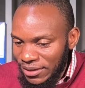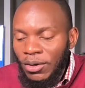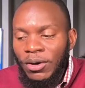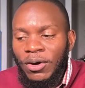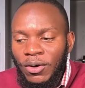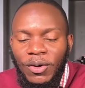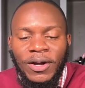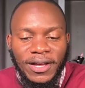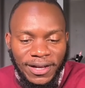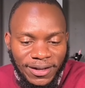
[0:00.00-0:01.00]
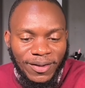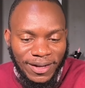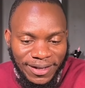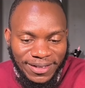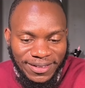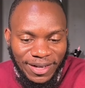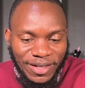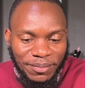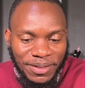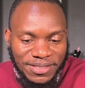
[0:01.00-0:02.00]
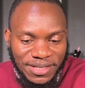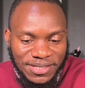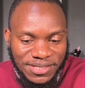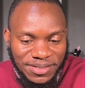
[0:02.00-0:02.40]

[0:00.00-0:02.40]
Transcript: Oh, okay. Now that makes sense.